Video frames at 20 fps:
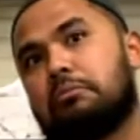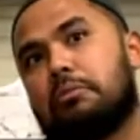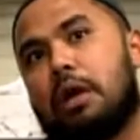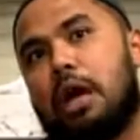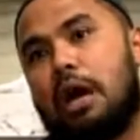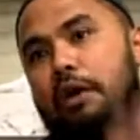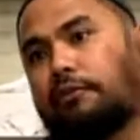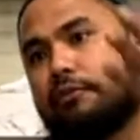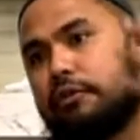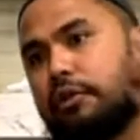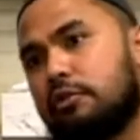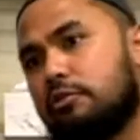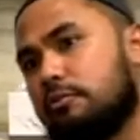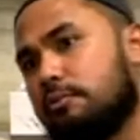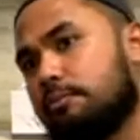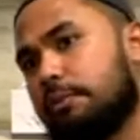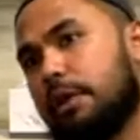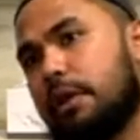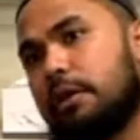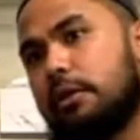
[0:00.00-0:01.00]
after you
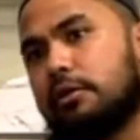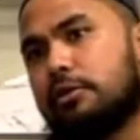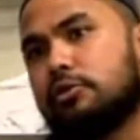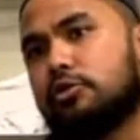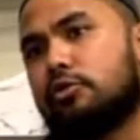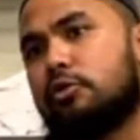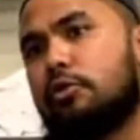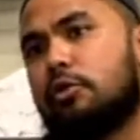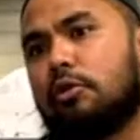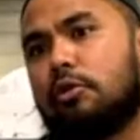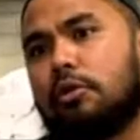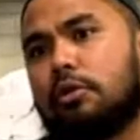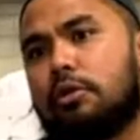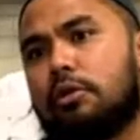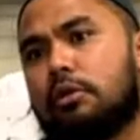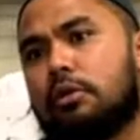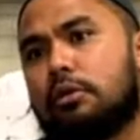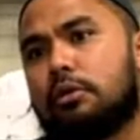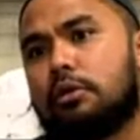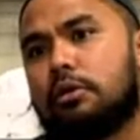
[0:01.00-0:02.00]
pray Zuhur
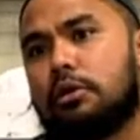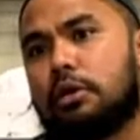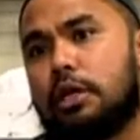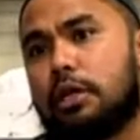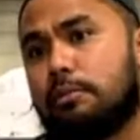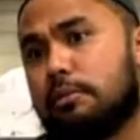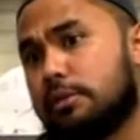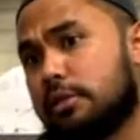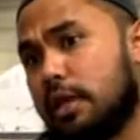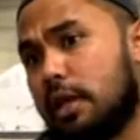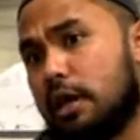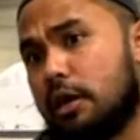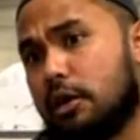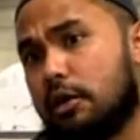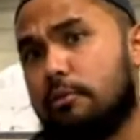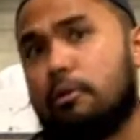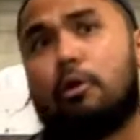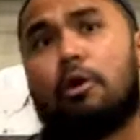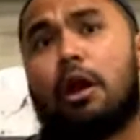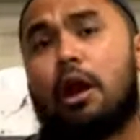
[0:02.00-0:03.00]
in Masjid Haram,
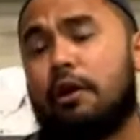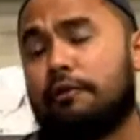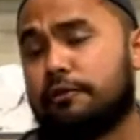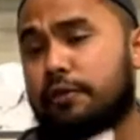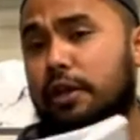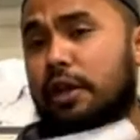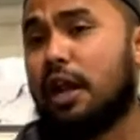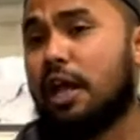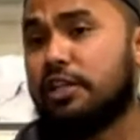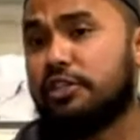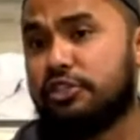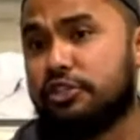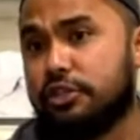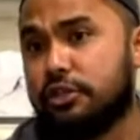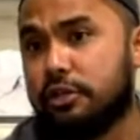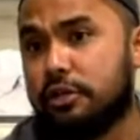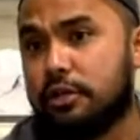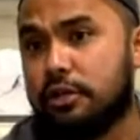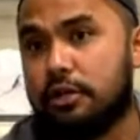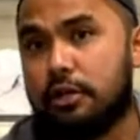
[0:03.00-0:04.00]
or after lunch,
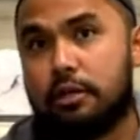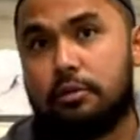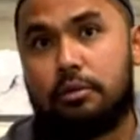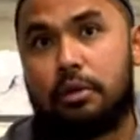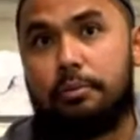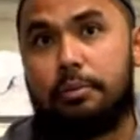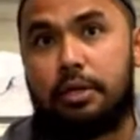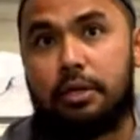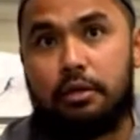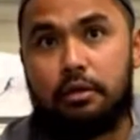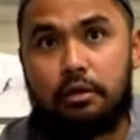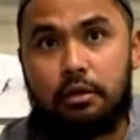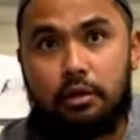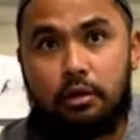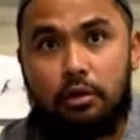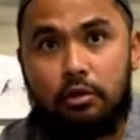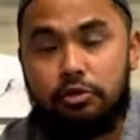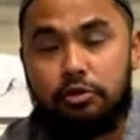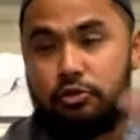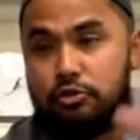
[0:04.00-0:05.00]
maybe
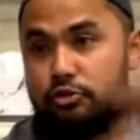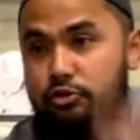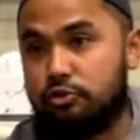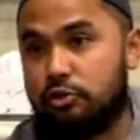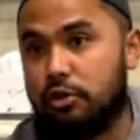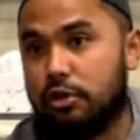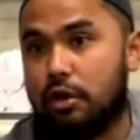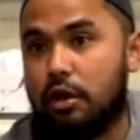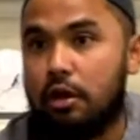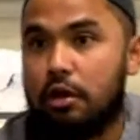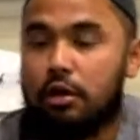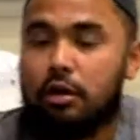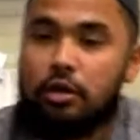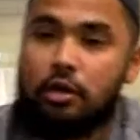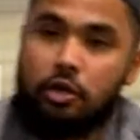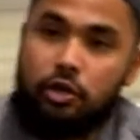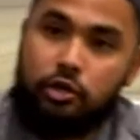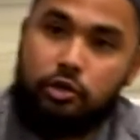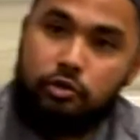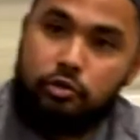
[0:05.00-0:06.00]
close to 2 o'clock.
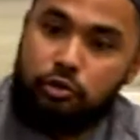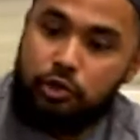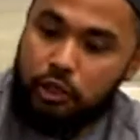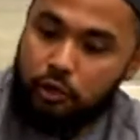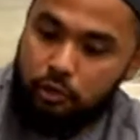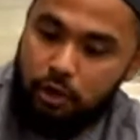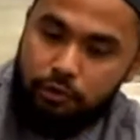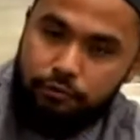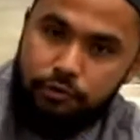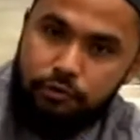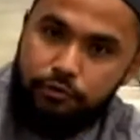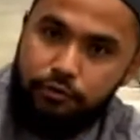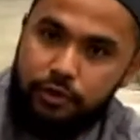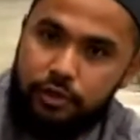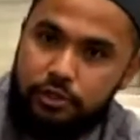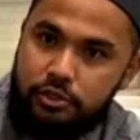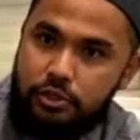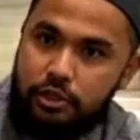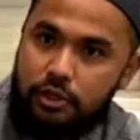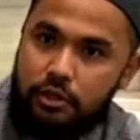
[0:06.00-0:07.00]
You do tawaf, you
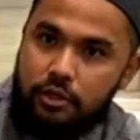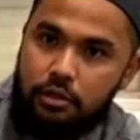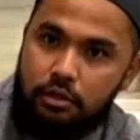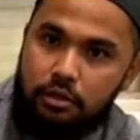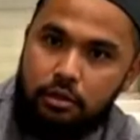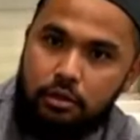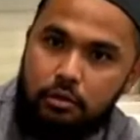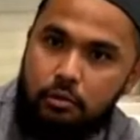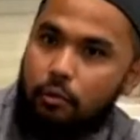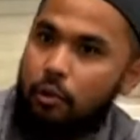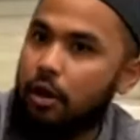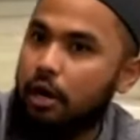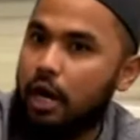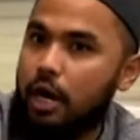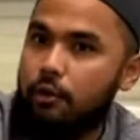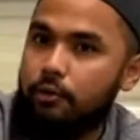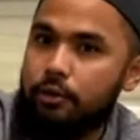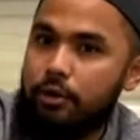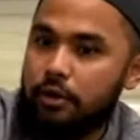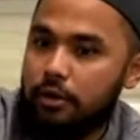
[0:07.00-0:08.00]
finish in 1
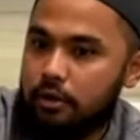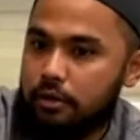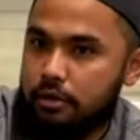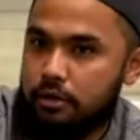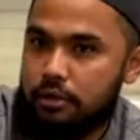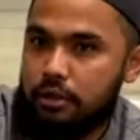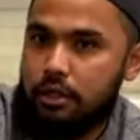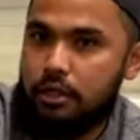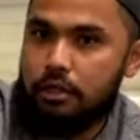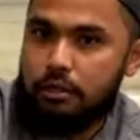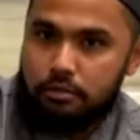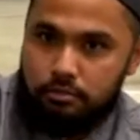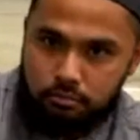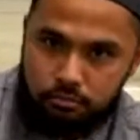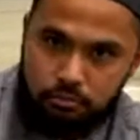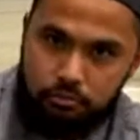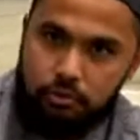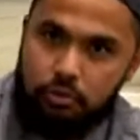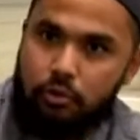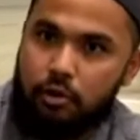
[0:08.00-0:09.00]
hour. Yeah,
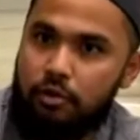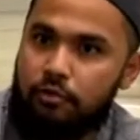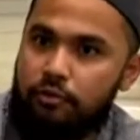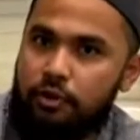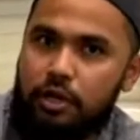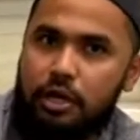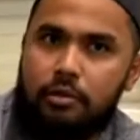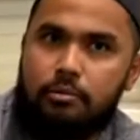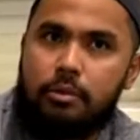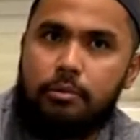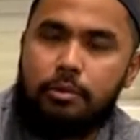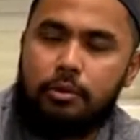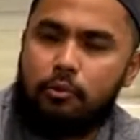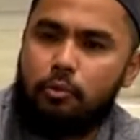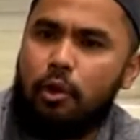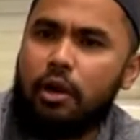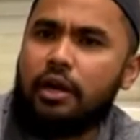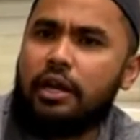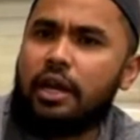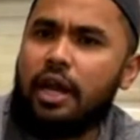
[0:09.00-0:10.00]
tawaf wada, maybe
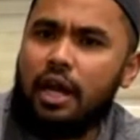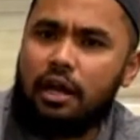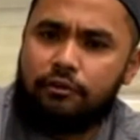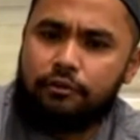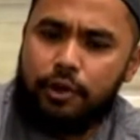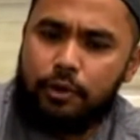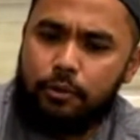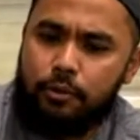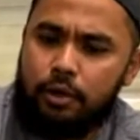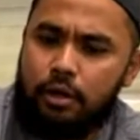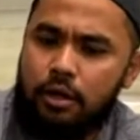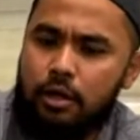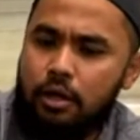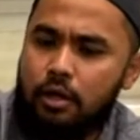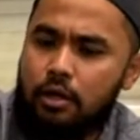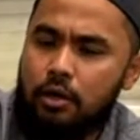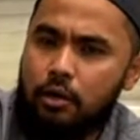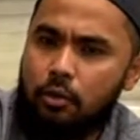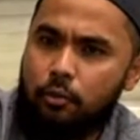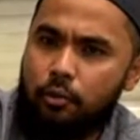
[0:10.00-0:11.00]
1.5 hours.
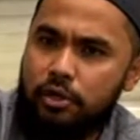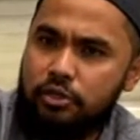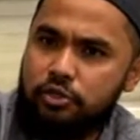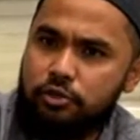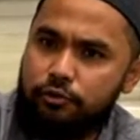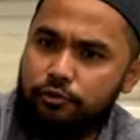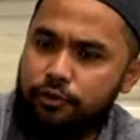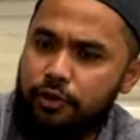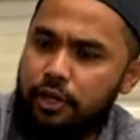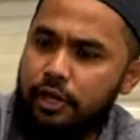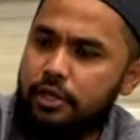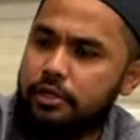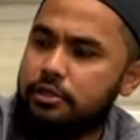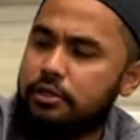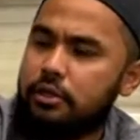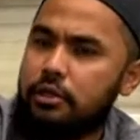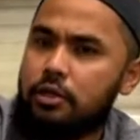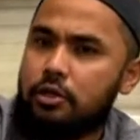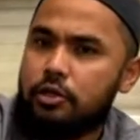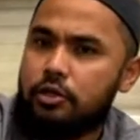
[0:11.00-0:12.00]
Once you finish,
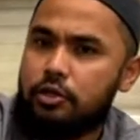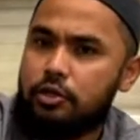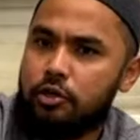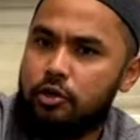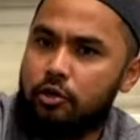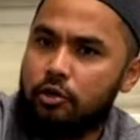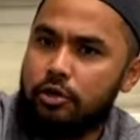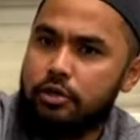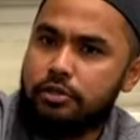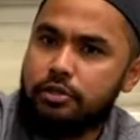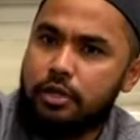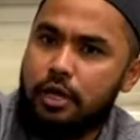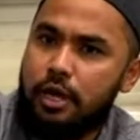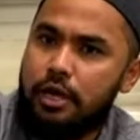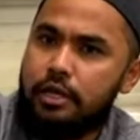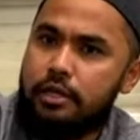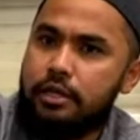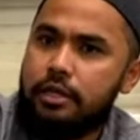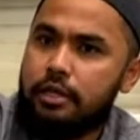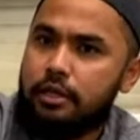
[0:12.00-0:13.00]
you go
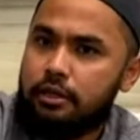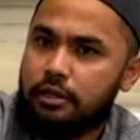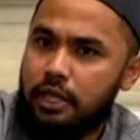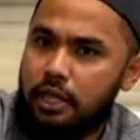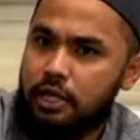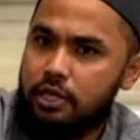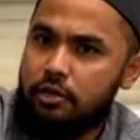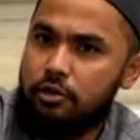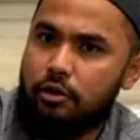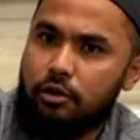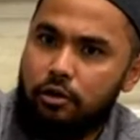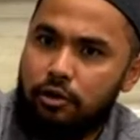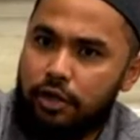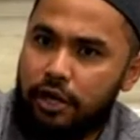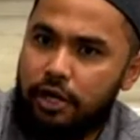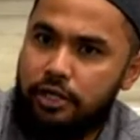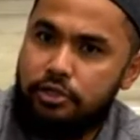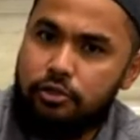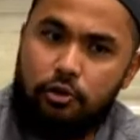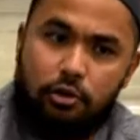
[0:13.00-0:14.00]
outside, take your
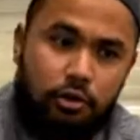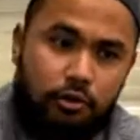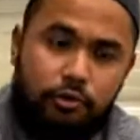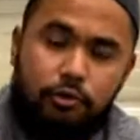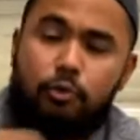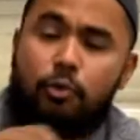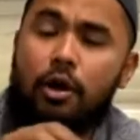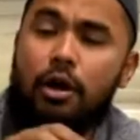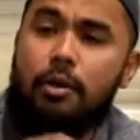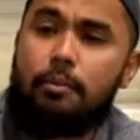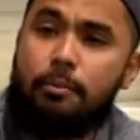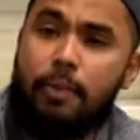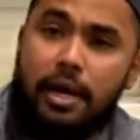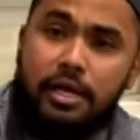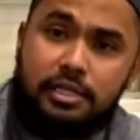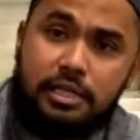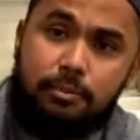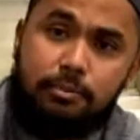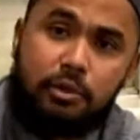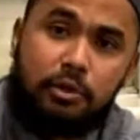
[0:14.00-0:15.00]
luggage, or you want to buy
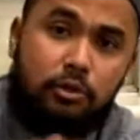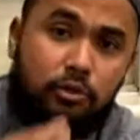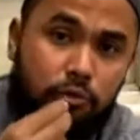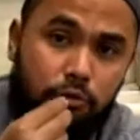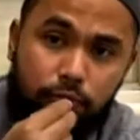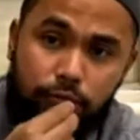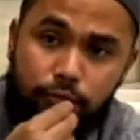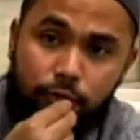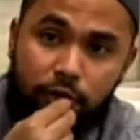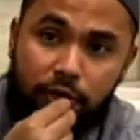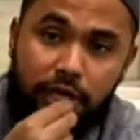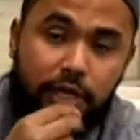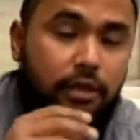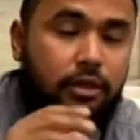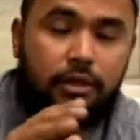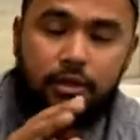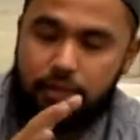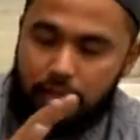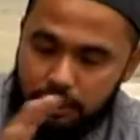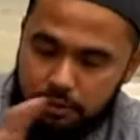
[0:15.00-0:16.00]
something for it,
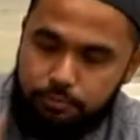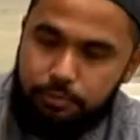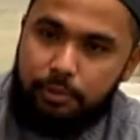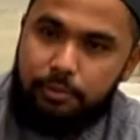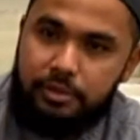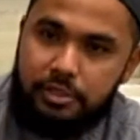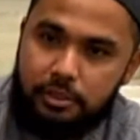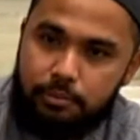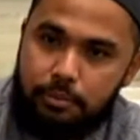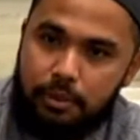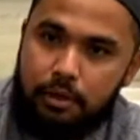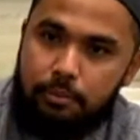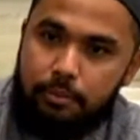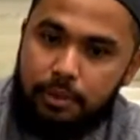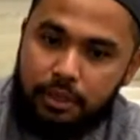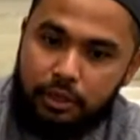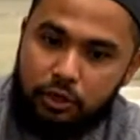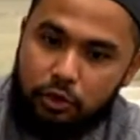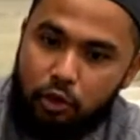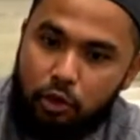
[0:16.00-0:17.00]
that's permissible,
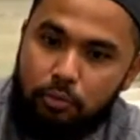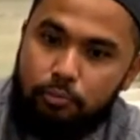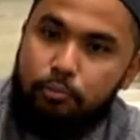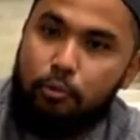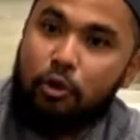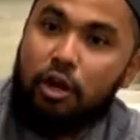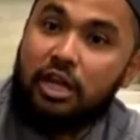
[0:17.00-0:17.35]
but not more